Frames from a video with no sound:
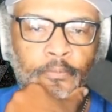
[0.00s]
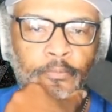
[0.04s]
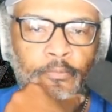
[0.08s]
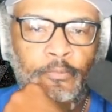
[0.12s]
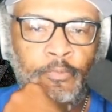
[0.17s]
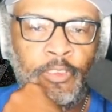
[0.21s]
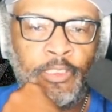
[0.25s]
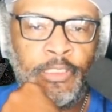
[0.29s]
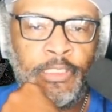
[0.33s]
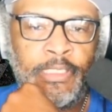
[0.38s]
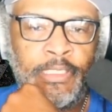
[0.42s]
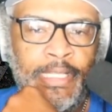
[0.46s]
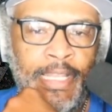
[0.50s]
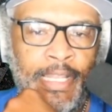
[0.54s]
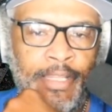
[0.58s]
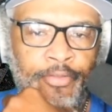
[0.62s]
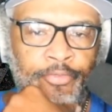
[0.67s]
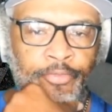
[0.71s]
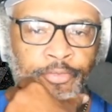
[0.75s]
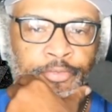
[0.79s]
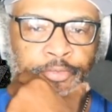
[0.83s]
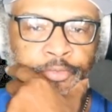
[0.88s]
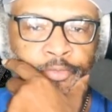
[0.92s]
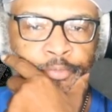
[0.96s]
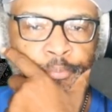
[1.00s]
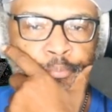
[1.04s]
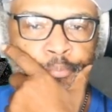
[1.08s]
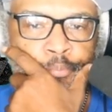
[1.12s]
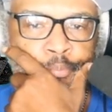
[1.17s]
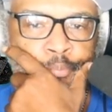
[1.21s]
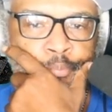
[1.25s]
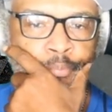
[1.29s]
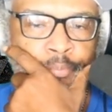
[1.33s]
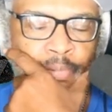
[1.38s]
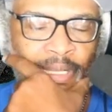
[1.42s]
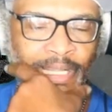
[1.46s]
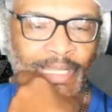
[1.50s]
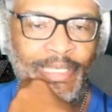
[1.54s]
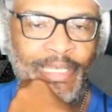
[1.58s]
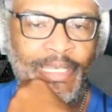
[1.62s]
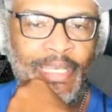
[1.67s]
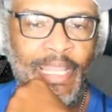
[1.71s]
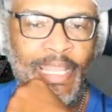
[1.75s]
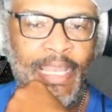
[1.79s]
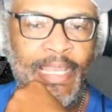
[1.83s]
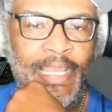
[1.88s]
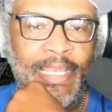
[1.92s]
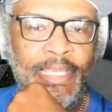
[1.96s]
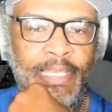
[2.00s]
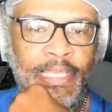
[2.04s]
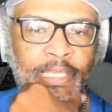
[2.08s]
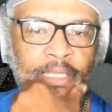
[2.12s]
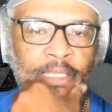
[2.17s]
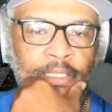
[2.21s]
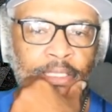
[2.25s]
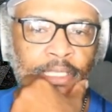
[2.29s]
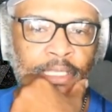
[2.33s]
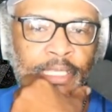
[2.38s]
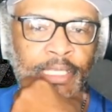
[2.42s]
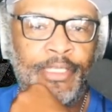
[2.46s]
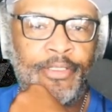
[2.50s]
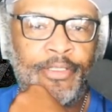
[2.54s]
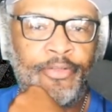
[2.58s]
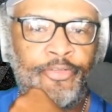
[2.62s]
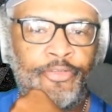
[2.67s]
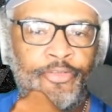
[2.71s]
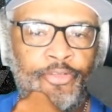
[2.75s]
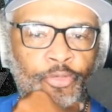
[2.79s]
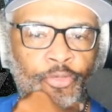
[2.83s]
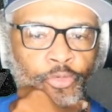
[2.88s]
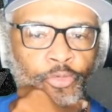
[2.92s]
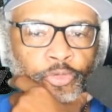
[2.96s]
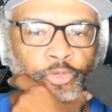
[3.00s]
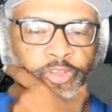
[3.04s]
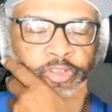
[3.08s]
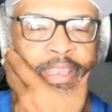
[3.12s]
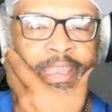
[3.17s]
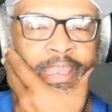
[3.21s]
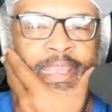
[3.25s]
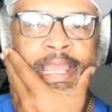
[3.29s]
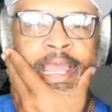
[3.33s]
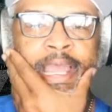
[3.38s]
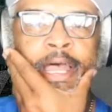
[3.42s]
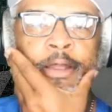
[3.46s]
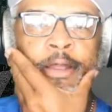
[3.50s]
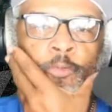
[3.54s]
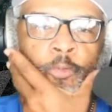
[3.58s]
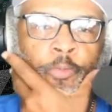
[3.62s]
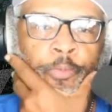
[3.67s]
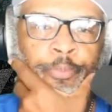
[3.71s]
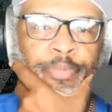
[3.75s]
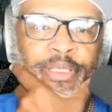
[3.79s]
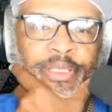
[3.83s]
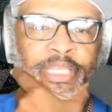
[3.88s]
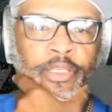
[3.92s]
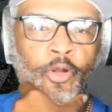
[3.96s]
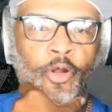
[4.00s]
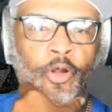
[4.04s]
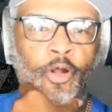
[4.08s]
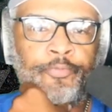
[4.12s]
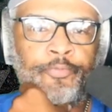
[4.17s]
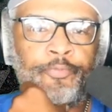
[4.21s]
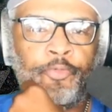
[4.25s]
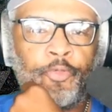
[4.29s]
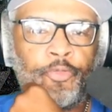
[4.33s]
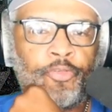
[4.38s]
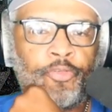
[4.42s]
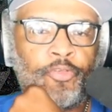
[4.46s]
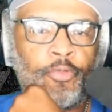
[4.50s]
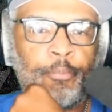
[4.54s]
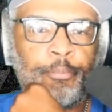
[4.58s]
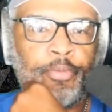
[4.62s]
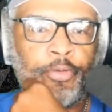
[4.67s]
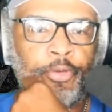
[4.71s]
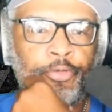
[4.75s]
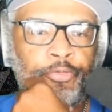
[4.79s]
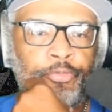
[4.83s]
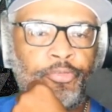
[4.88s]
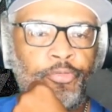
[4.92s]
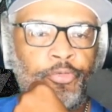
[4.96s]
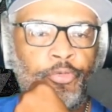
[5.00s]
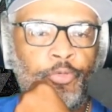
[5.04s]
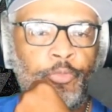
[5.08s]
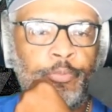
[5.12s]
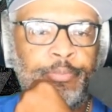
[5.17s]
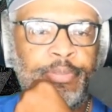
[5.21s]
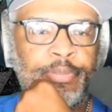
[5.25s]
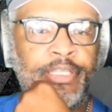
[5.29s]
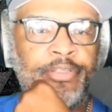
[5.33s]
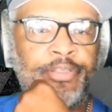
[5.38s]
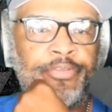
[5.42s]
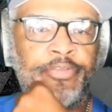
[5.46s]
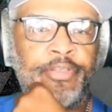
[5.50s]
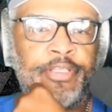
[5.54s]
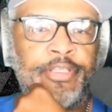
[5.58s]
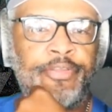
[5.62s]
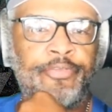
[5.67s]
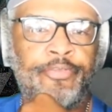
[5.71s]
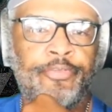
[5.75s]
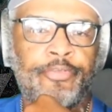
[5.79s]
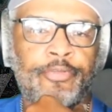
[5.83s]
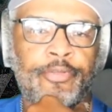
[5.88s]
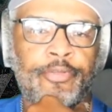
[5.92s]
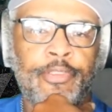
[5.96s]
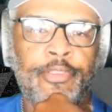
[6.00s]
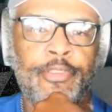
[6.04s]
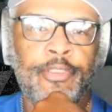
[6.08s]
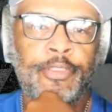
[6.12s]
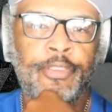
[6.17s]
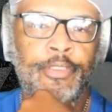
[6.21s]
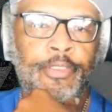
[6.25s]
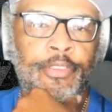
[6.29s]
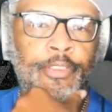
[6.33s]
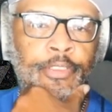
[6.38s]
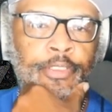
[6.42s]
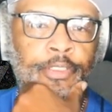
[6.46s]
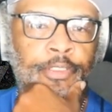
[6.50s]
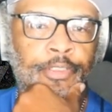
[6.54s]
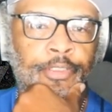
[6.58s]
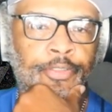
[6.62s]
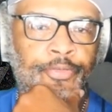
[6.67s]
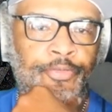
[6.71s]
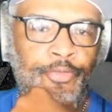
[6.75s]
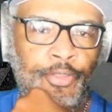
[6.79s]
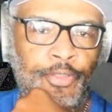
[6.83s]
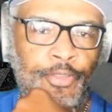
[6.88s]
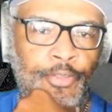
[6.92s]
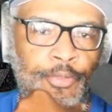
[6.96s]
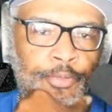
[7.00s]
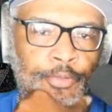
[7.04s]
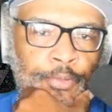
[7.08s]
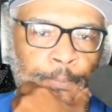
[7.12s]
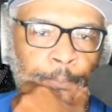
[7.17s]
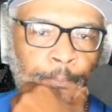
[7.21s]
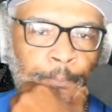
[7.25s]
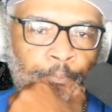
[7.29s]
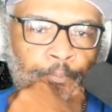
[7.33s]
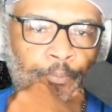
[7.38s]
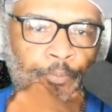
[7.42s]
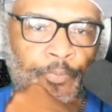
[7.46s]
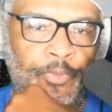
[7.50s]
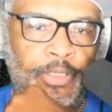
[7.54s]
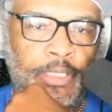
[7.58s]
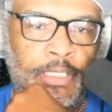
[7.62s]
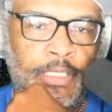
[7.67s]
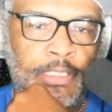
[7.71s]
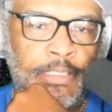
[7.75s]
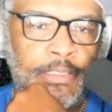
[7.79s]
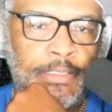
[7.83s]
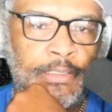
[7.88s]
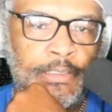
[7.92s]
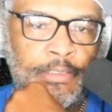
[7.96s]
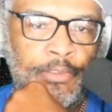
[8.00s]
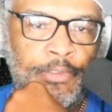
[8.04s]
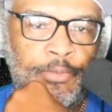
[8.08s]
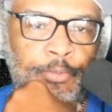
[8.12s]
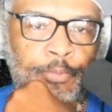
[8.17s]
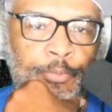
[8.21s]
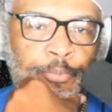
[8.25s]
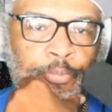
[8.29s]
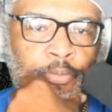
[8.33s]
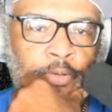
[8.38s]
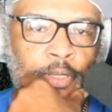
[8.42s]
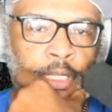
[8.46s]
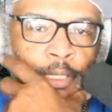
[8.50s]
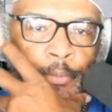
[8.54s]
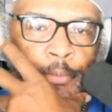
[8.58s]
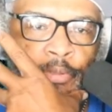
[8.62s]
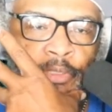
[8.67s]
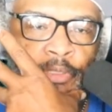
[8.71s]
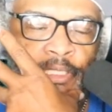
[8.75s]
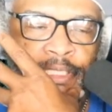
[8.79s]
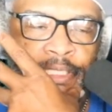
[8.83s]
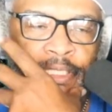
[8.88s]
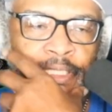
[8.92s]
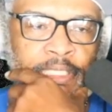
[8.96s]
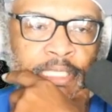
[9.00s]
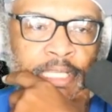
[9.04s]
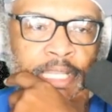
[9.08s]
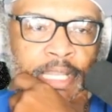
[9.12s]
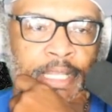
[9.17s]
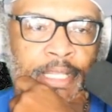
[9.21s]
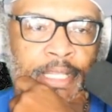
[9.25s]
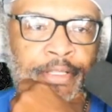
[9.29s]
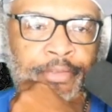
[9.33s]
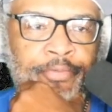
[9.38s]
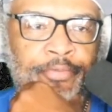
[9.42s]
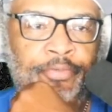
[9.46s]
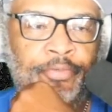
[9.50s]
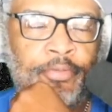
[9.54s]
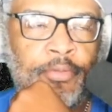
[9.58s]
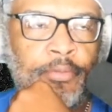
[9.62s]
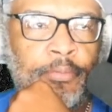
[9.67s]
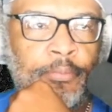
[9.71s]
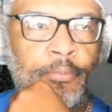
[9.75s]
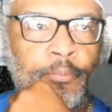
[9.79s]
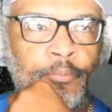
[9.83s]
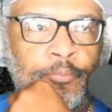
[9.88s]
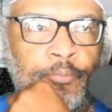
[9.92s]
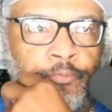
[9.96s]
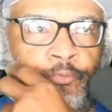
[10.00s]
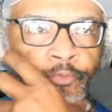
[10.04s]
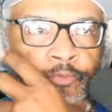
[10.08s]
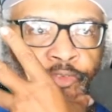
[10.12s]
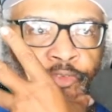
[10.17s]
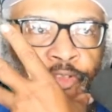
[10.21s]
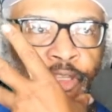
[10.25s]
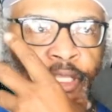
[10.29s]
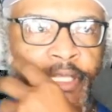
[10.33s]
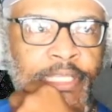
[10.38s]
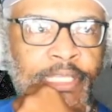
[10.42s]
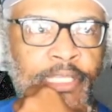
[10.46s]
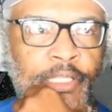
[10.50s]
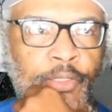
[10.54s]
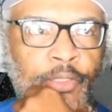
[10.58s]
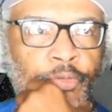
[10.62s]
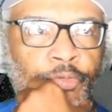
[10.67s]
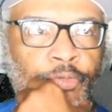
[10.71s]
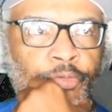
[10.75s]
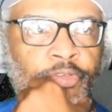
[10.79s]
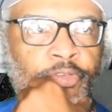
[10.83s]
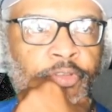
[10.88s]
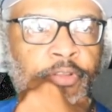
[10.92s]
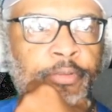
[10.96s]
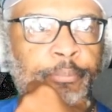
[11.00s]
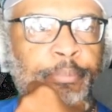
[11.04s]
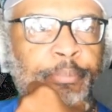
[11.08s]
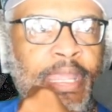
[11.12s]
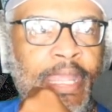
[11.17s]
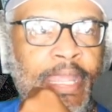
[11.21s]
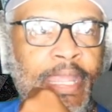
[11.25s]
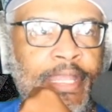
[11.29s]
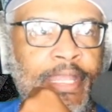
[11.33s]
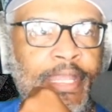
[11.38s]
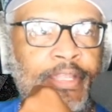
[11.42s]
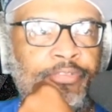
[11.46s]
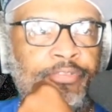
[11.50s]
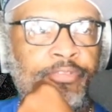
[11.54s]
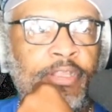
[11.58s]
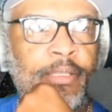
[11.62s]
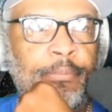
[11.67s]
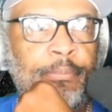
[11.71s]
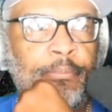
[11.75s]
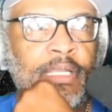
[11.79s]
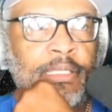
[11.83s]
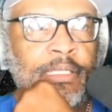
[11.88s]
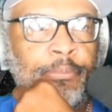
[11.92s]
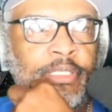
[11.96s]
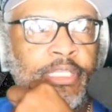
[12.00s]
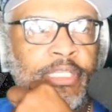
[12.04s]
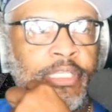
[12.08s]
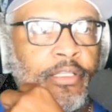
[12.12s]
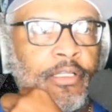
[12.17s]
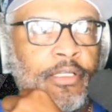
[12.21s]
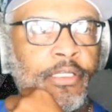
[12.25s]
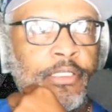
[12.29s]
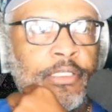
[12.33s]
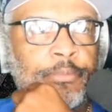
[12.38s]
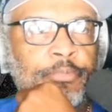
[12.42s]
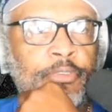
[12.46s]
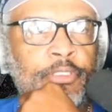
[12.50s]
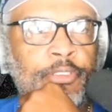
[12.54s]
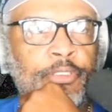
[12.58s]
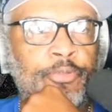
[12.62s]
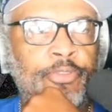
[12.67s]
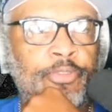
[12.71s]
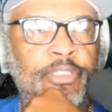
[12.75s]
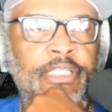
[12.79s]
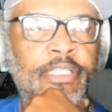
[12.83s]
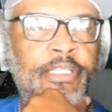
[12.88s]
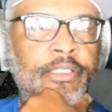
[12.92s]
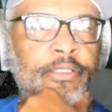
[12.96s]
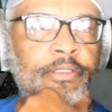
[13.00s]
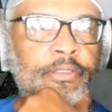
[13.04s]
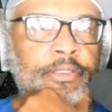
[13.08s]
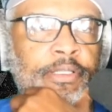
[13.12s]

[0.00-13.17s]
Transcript: Next Monday and Tuesday I will be off for some personal business, so you'll probably have some videos of the past that might be uploaded.